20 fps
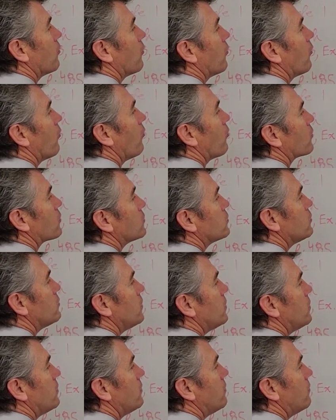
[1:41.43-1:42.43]

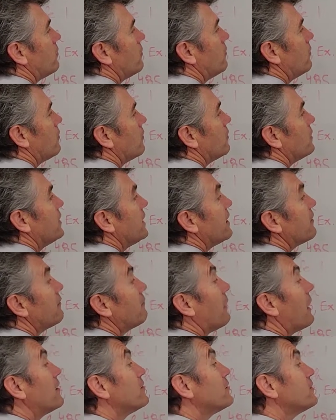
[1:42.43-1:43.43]
quarter, the
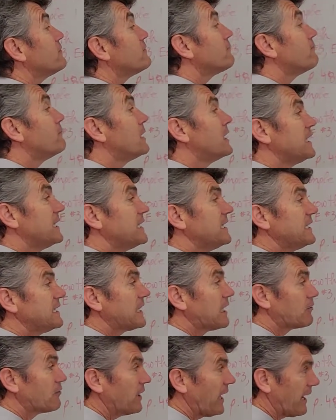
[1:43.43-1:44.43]
amount of money
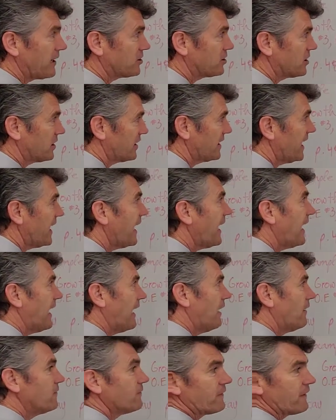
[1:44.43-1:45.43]
that we actually
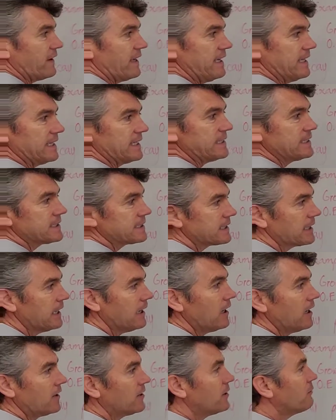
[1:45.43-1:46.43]
have is
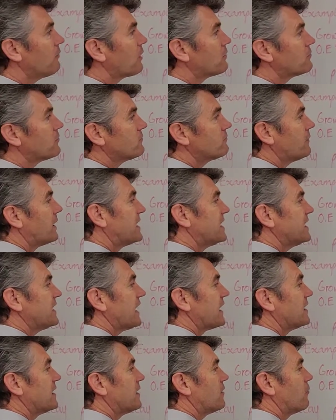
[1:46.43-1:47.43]
the amount of money
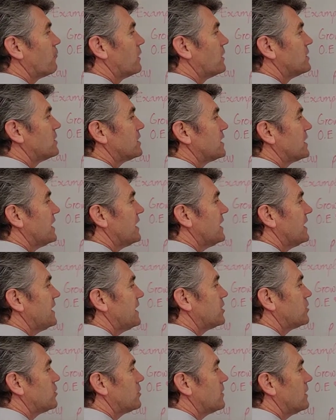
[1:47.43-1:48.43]
that there was
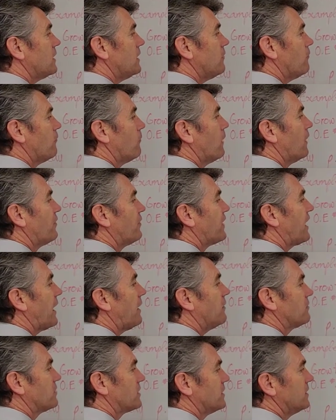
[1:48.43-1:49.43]
initially,
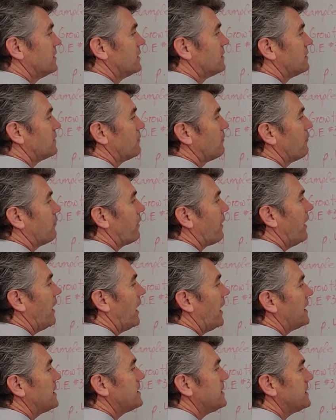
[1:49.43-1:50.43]
1,000,
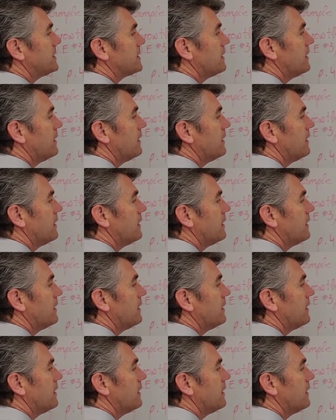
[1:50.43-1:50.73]
plus